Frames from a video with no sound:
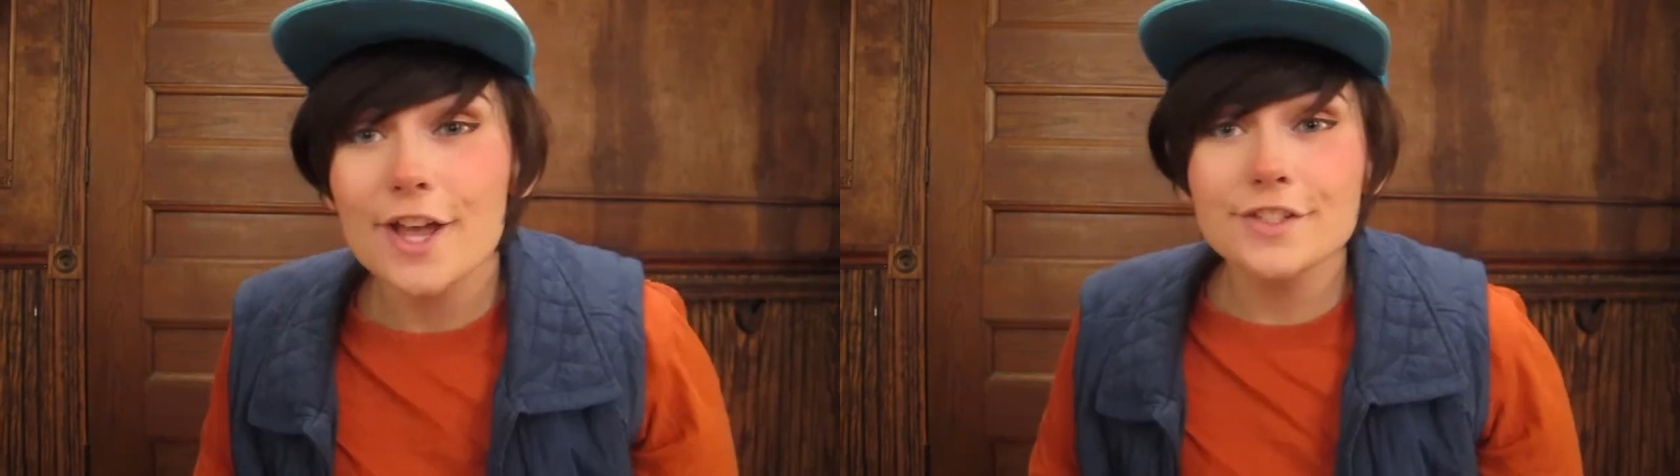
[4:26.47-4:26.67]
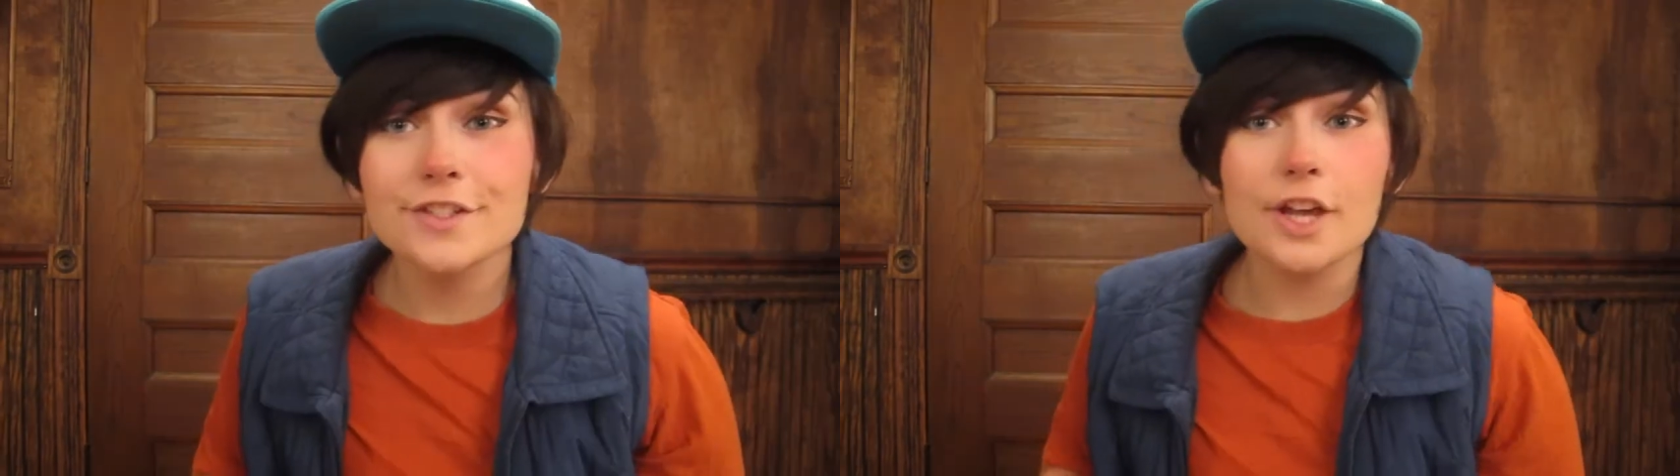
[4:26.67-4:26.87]

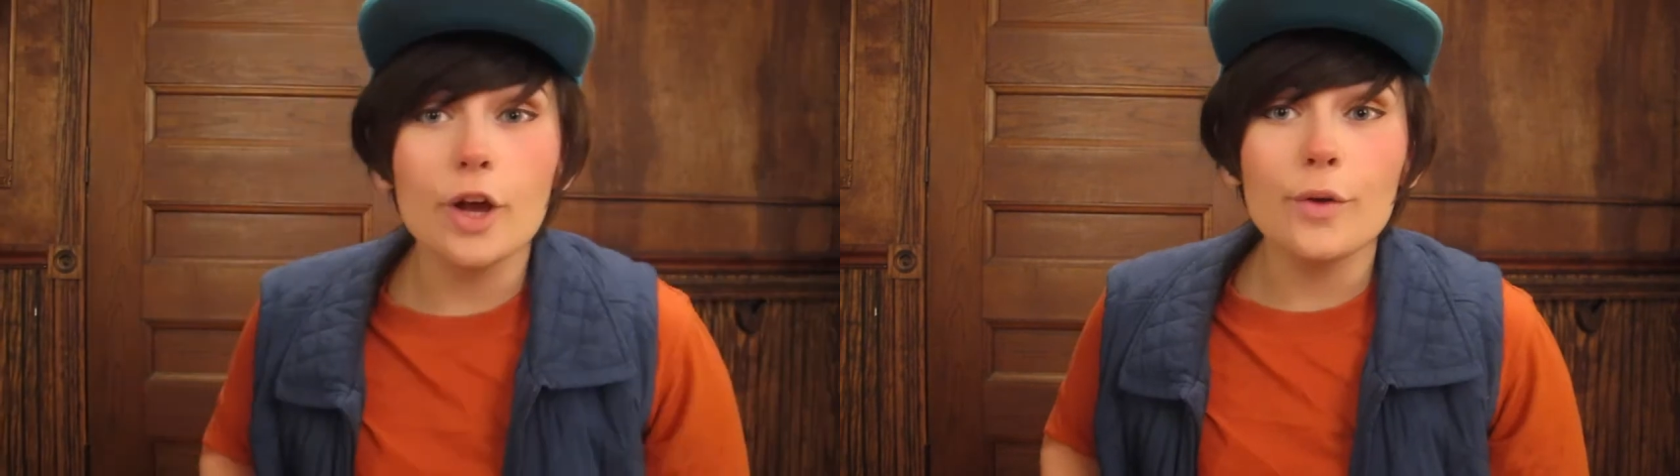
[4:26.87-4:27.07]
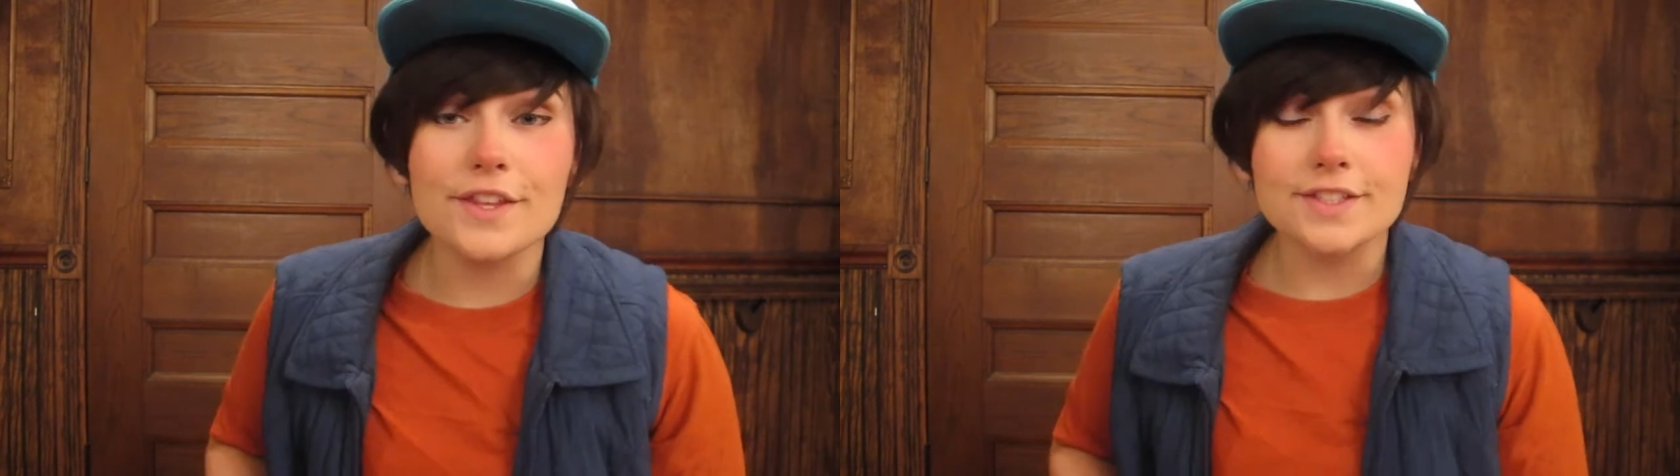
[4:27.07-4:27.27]

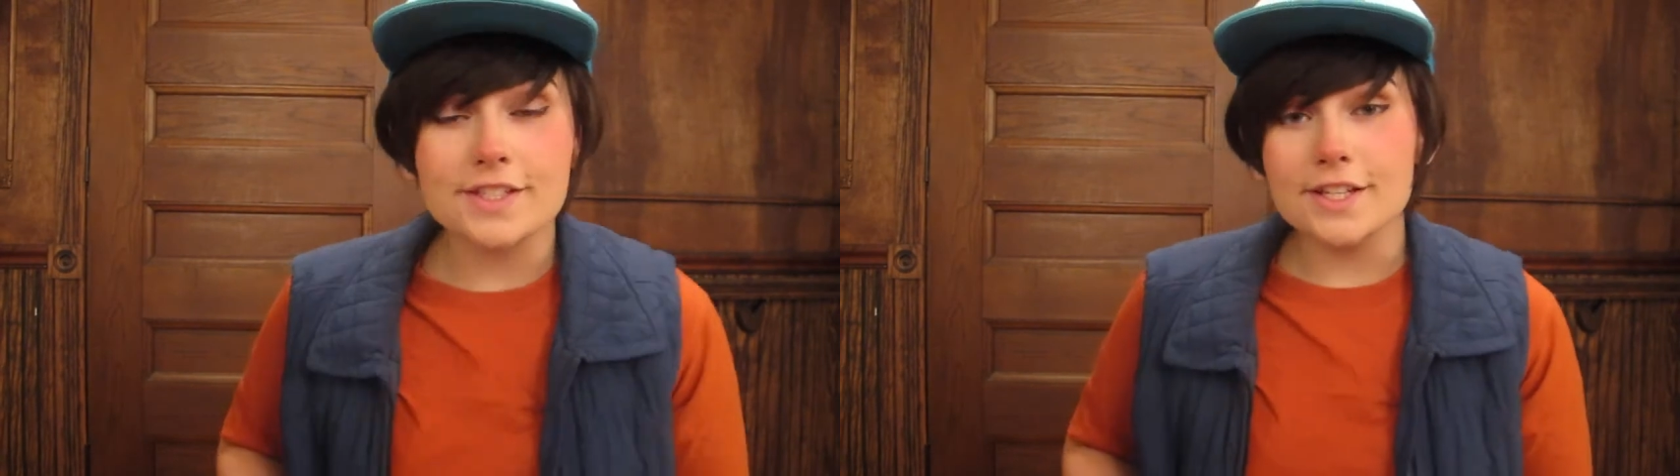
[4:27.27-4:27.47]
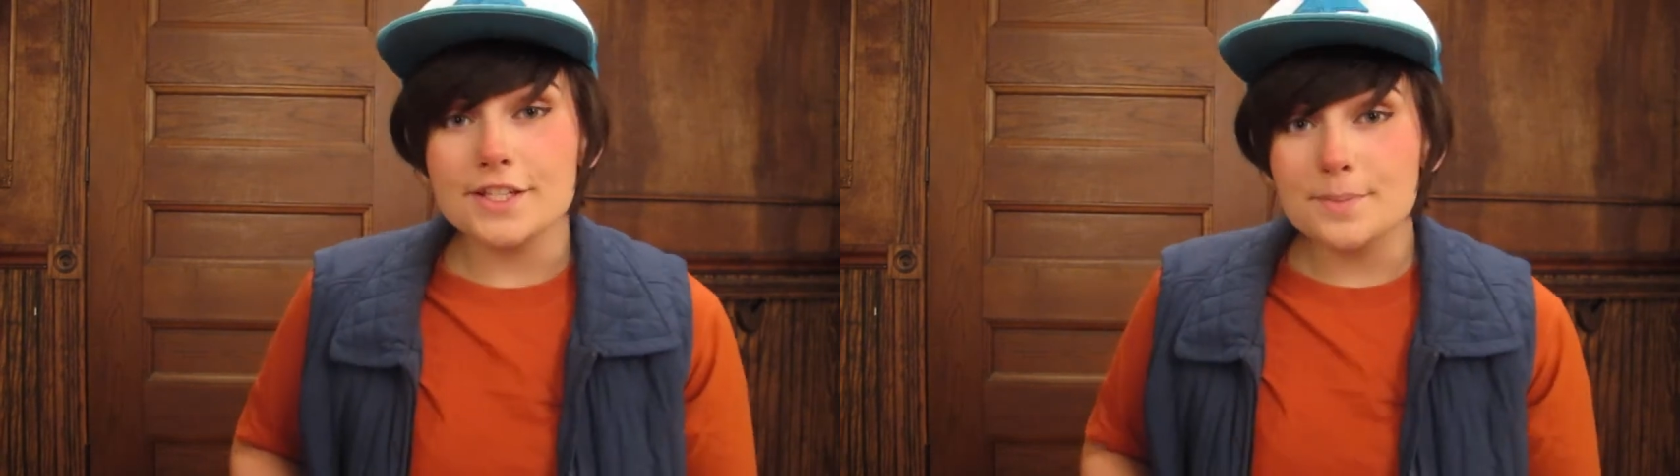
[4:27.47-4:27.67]
So this
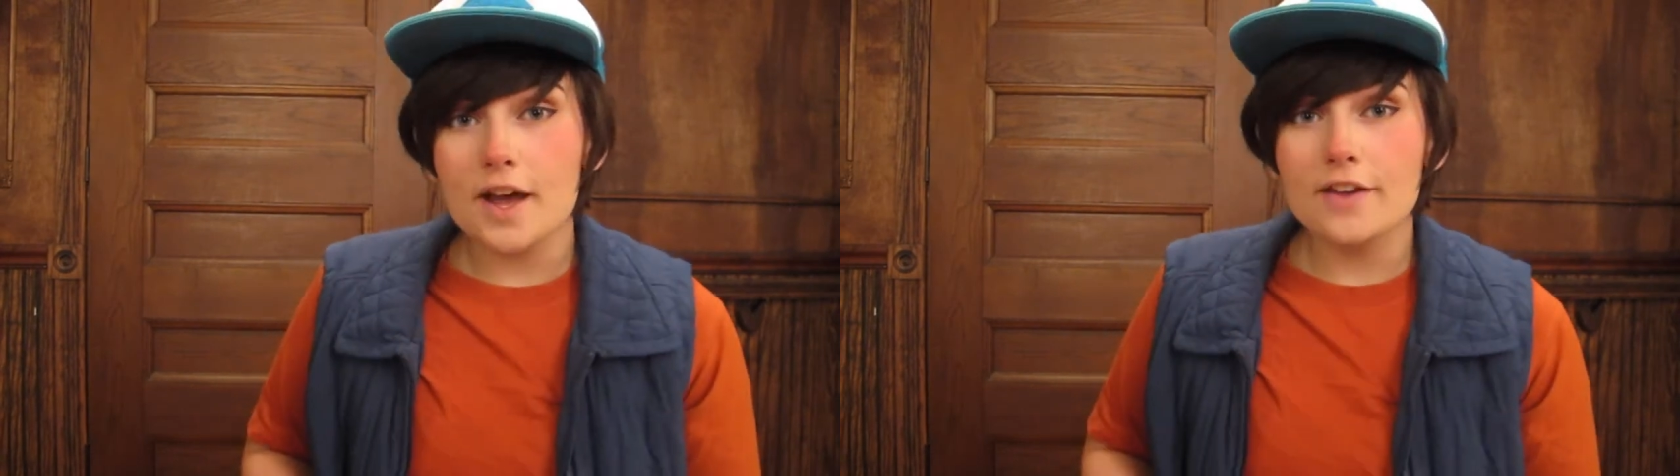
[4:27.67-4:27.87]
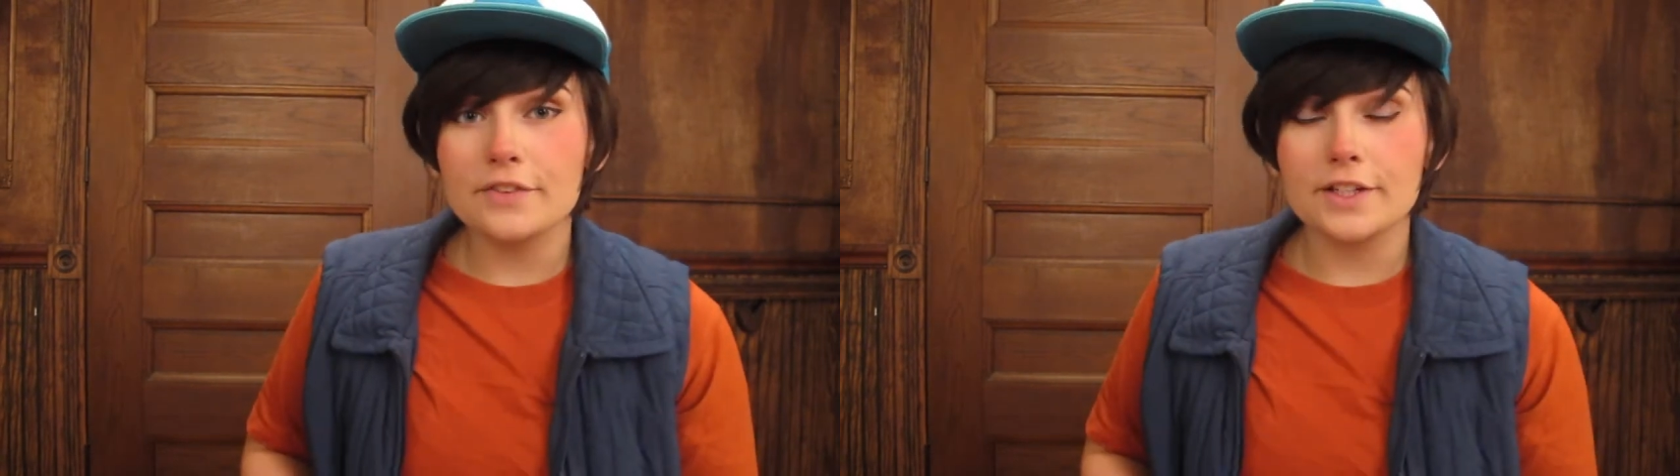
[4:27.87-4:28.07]
is
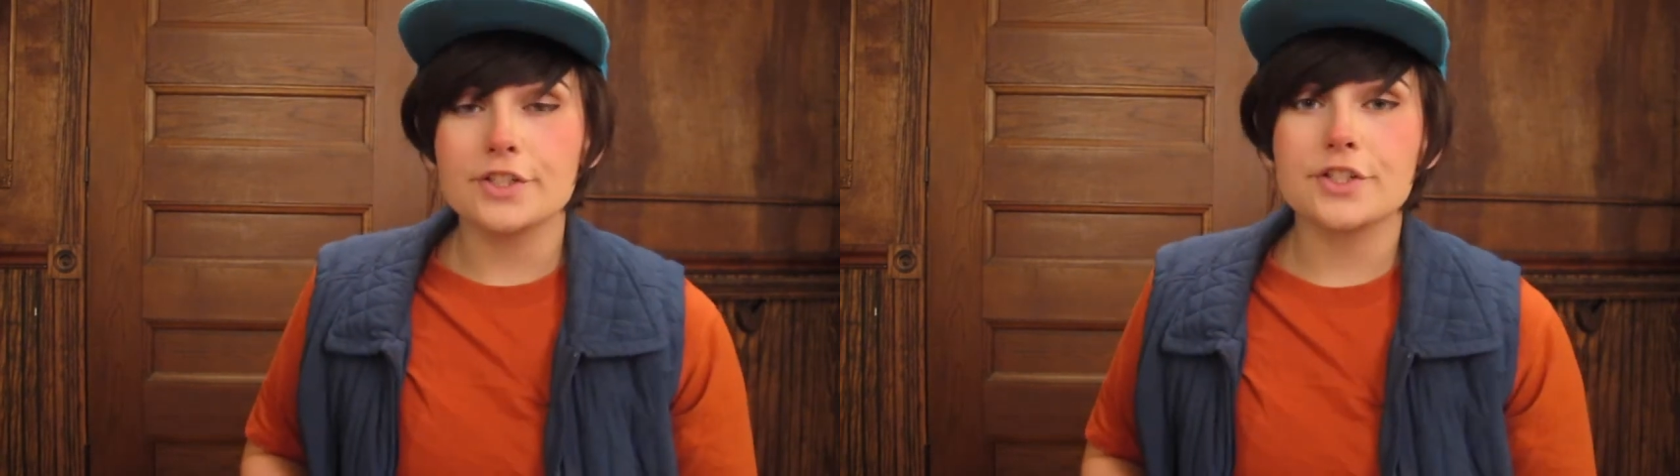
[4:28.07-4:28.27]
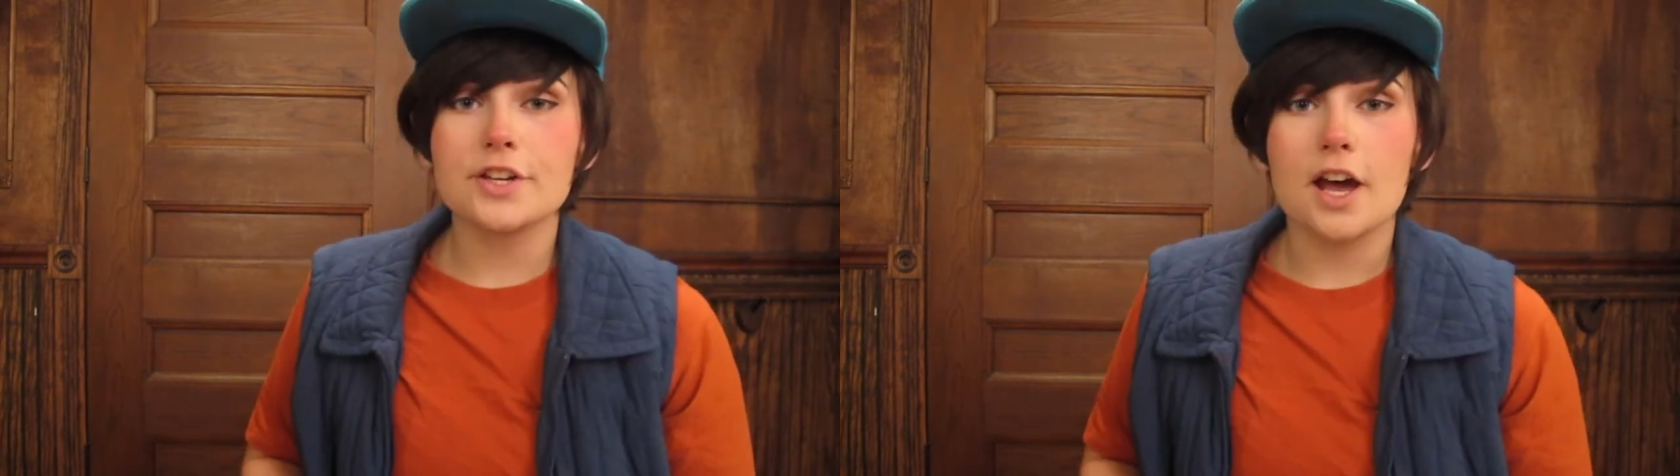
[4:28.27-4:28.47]
my finished